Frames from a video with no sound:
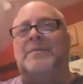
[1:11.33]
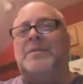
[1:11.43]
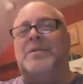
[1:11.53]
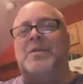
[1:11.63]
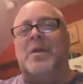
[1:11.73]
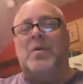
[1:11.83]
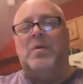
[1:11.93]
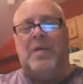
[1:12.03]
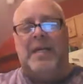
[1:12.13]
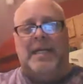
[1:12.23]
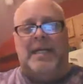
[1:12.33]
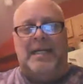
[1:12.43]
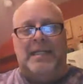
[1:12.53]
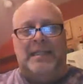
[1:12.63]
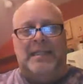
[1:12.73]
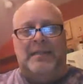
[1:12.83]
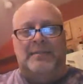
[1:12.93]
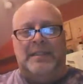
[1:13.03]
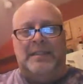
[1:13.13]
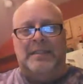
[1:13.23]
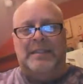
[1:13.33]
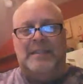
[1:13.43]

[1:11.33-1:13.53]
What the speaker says: and it was so great. I loved it.